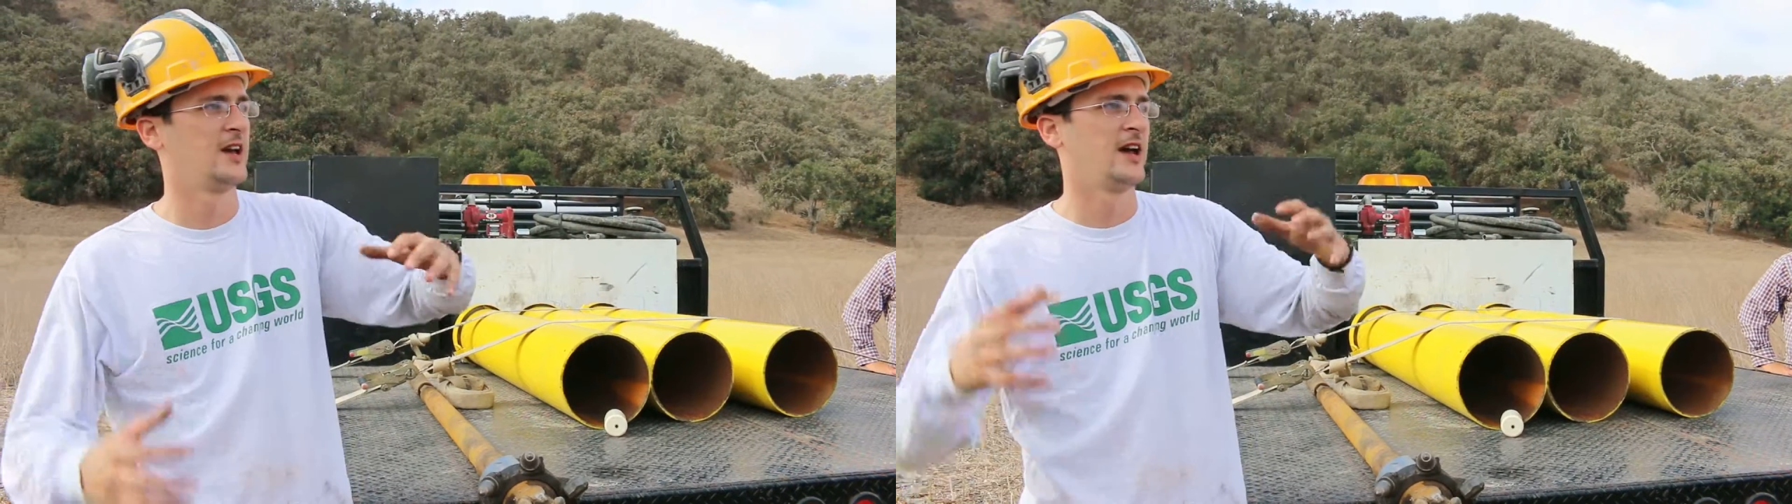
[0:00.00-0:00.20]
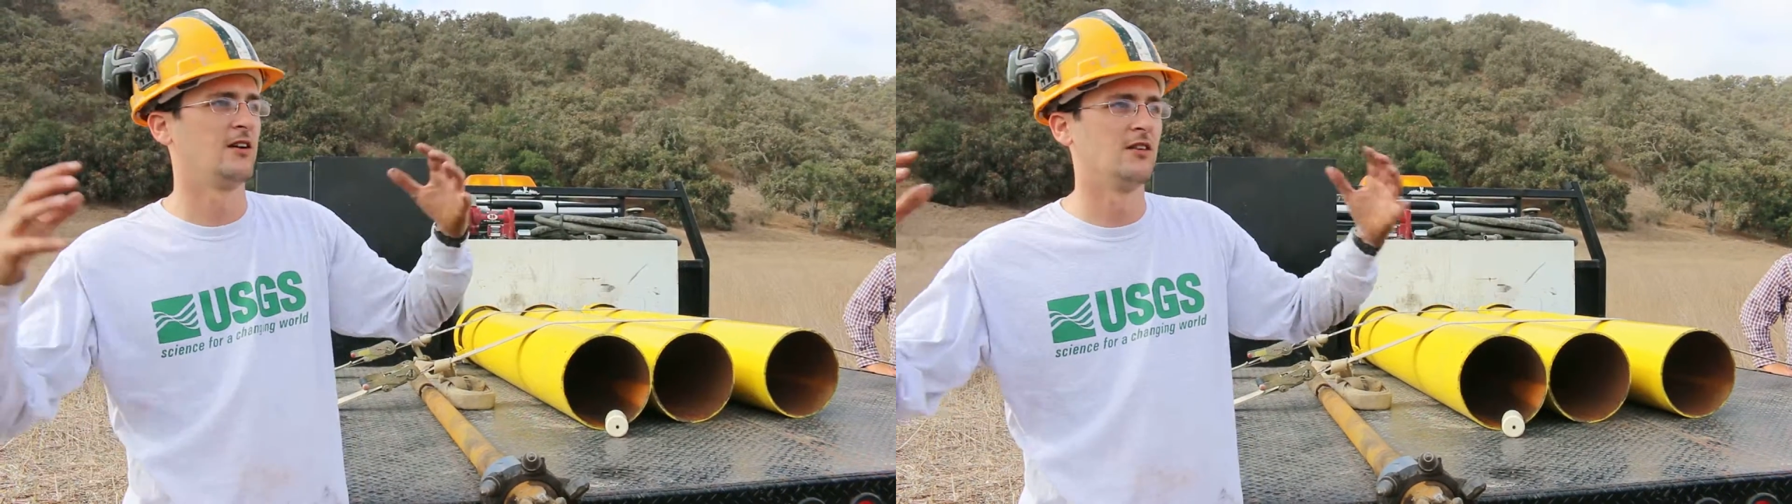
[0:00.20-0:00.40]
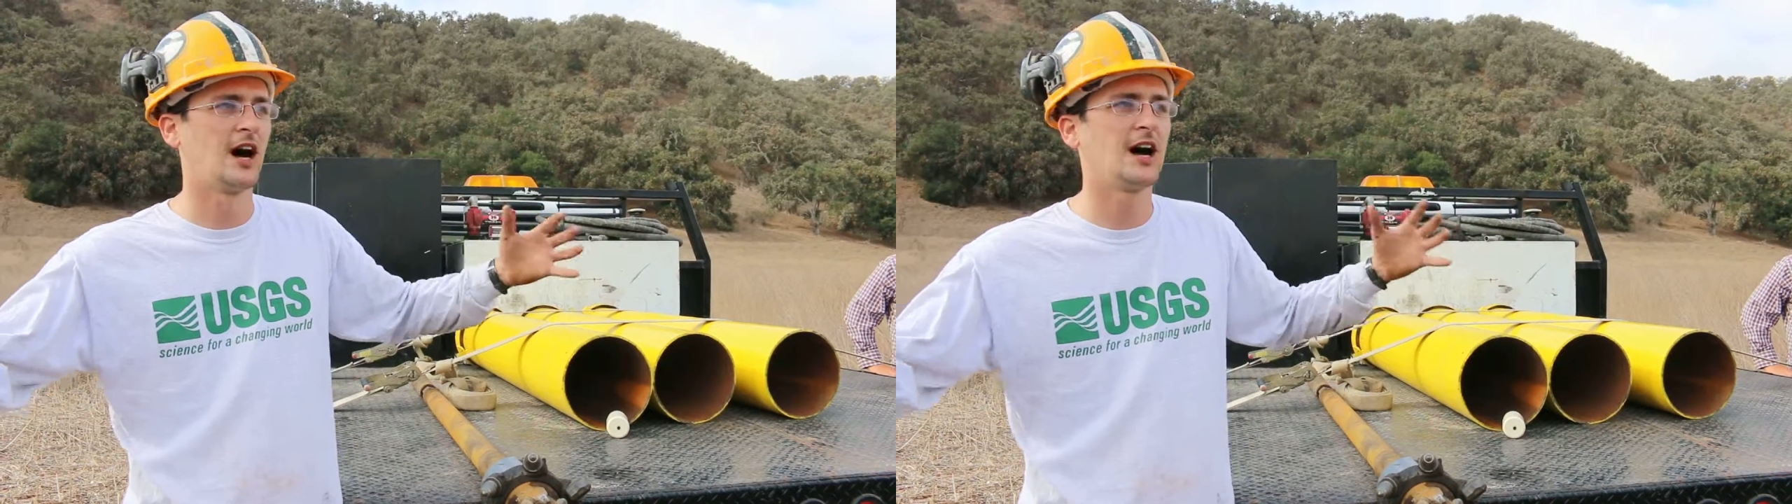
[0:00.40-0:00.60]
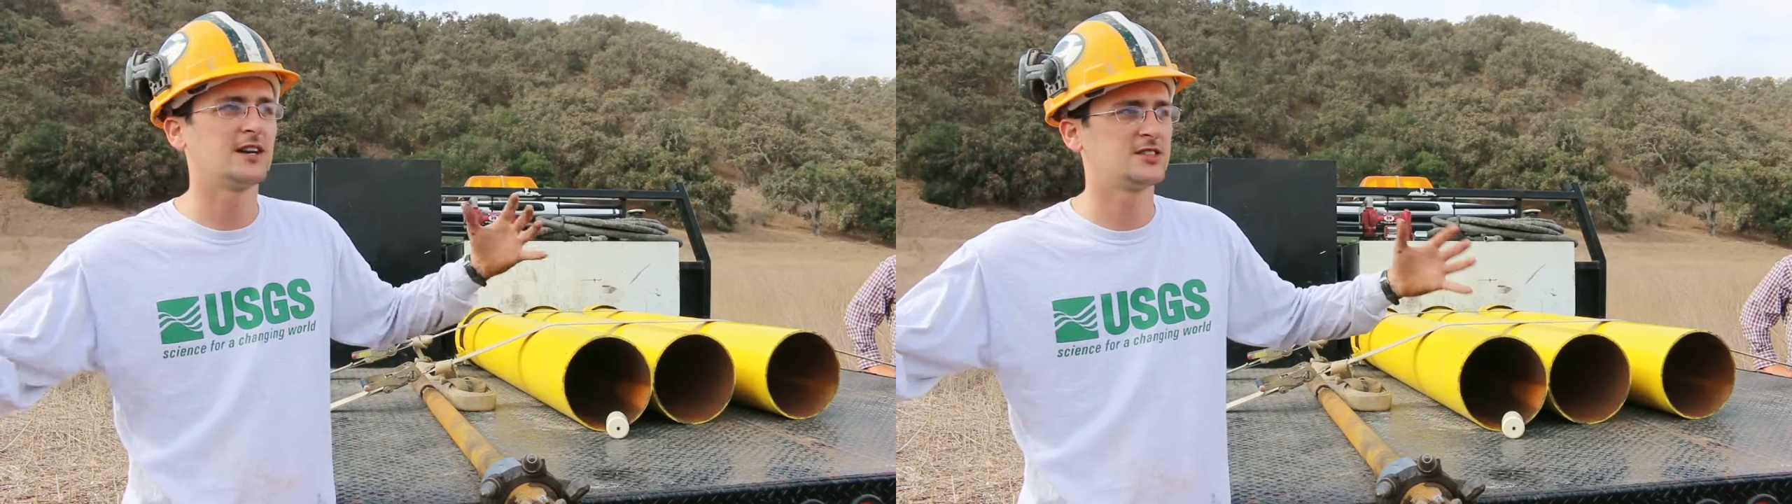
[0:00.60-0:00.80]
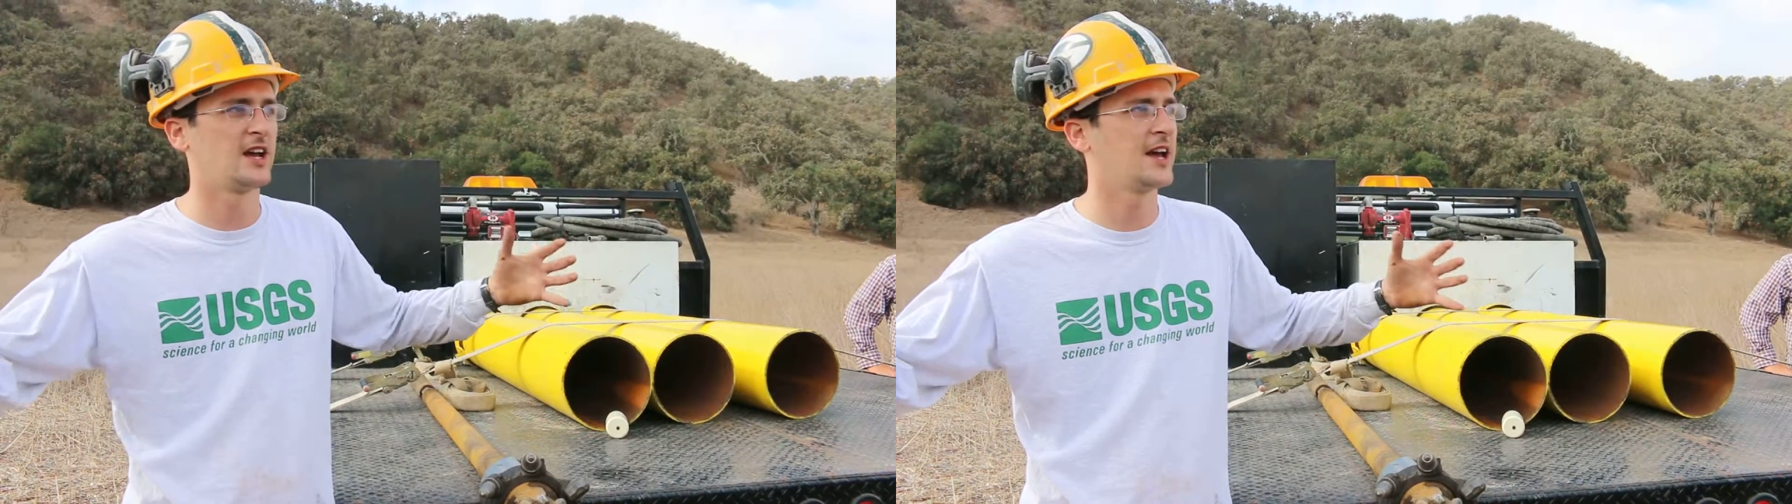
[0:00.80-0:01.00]
and a lot
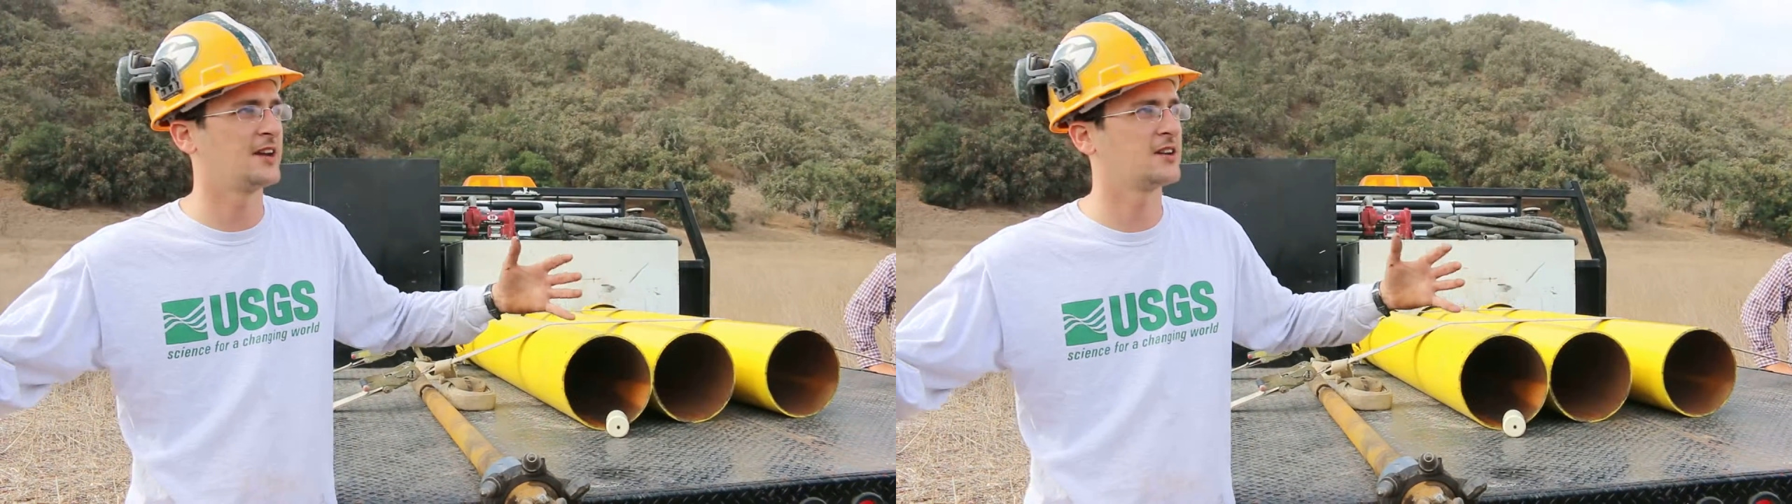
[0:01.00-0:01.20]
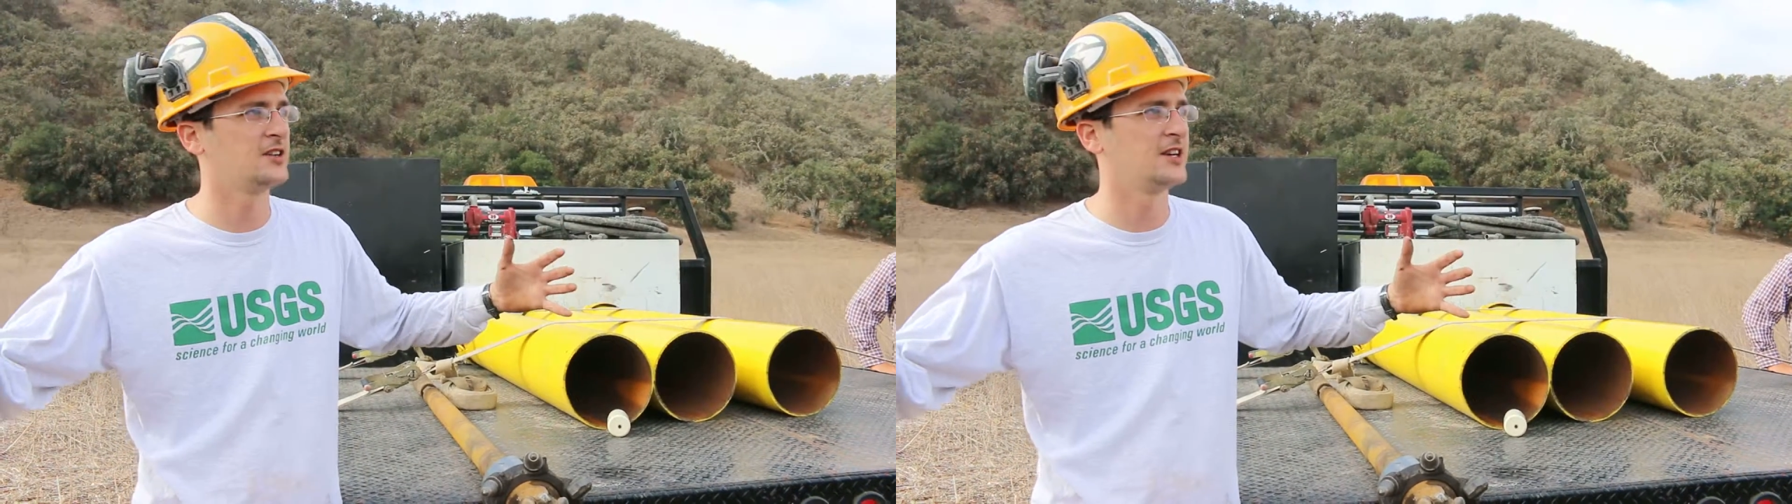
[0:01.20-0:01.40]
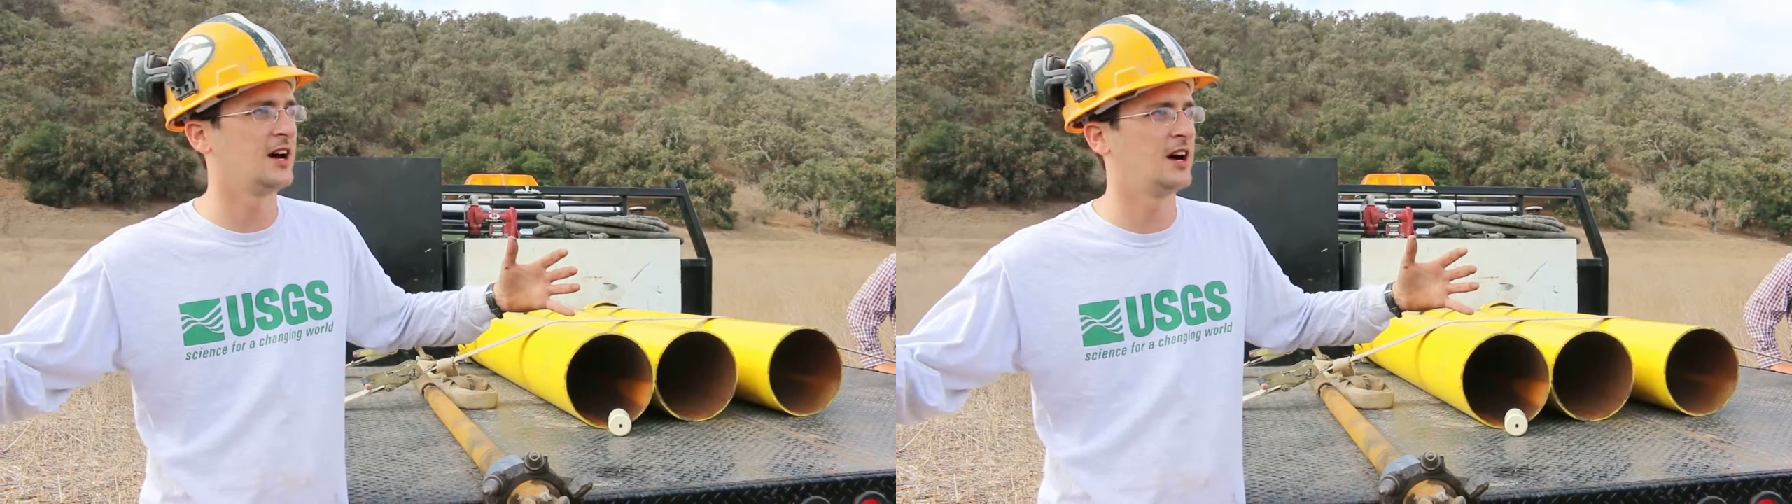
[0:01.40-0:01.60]
of sand to clean